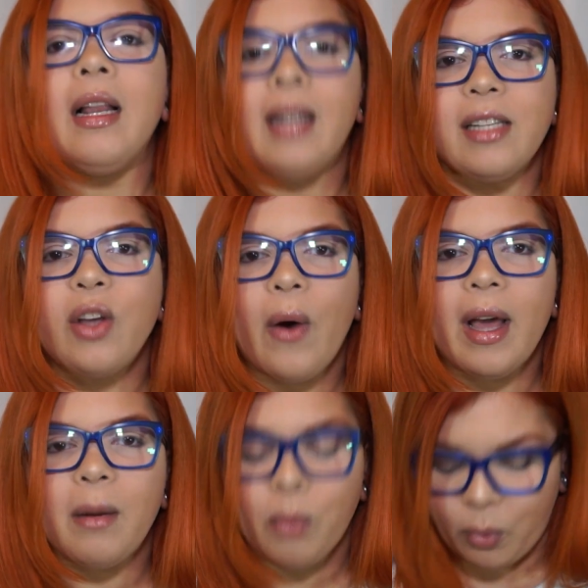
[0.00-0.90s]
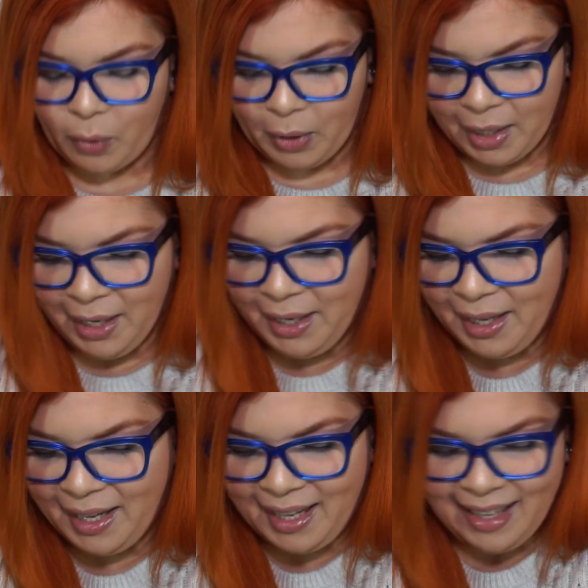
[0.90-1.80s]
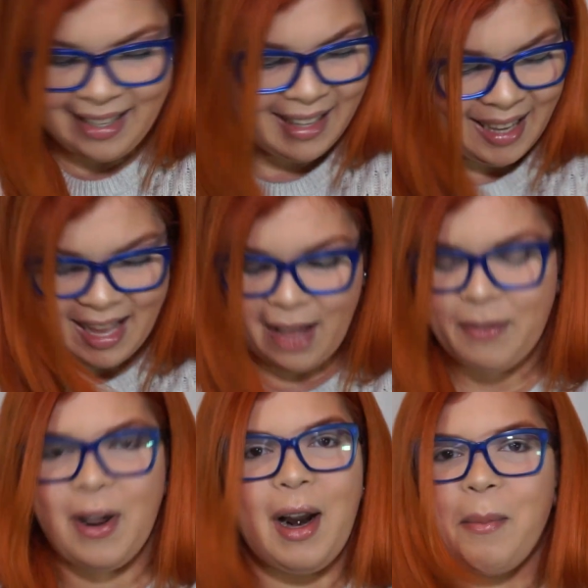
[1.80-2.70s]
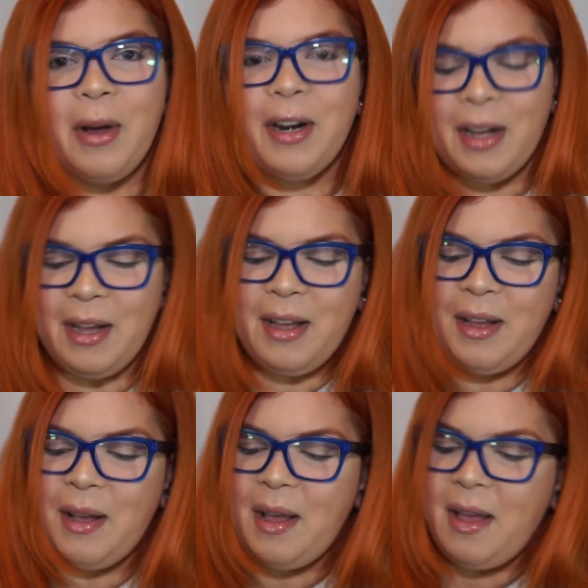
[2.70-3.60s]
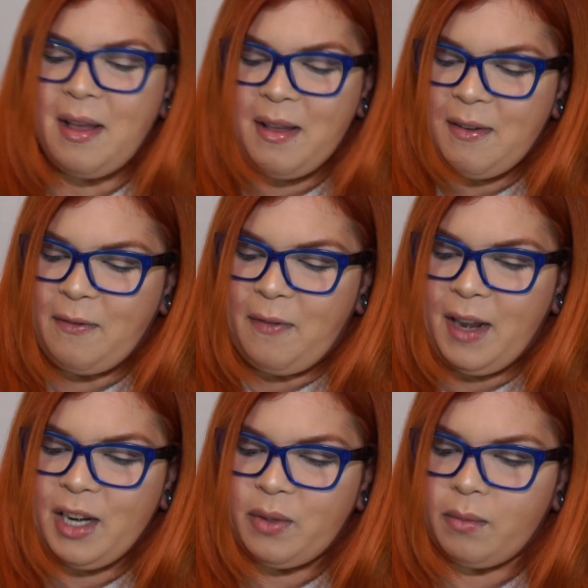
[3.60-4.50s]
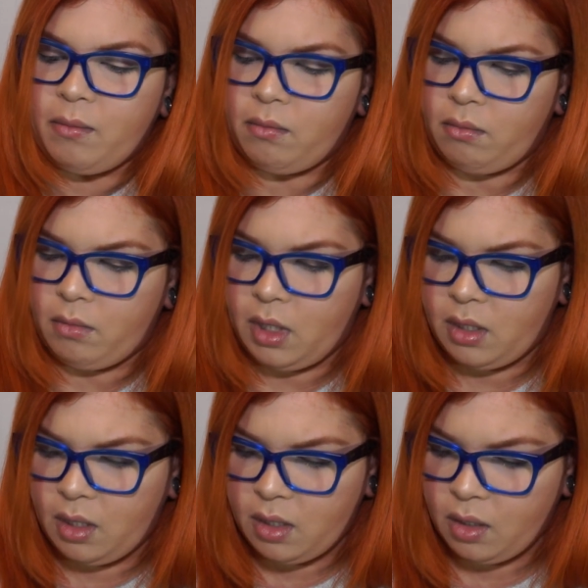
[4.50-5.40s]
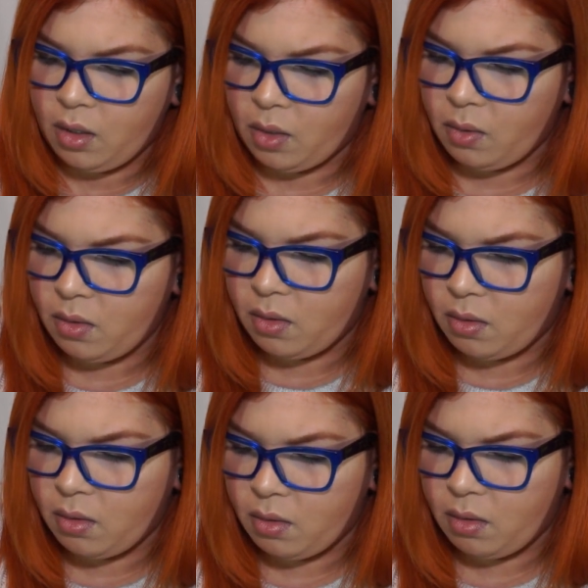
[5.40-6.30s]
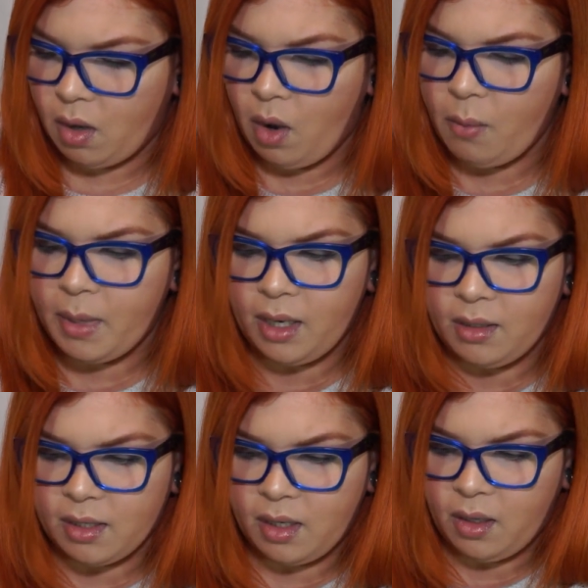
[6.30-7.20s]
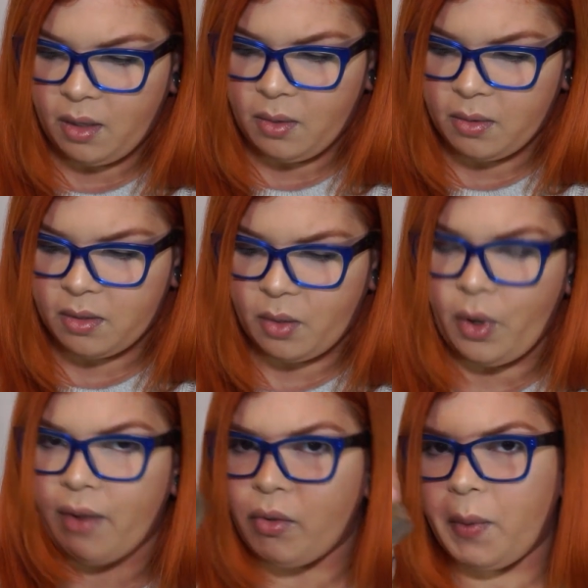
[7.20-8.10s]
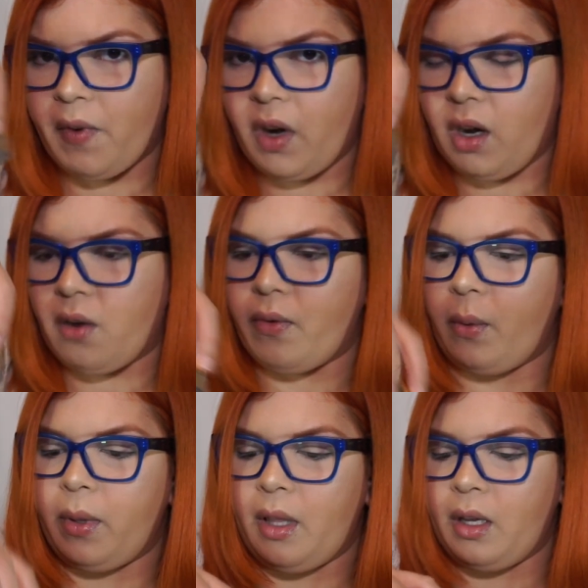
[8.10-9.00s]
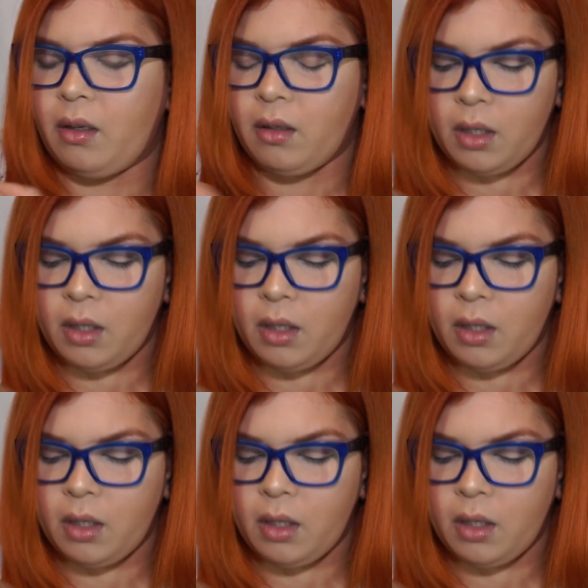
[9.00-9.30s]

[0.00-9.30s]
Let's go ahead and move on. If not, I'm gonna finish. This doesn't close. Oh, mira, it doesn't close. So you have to be very careful with that.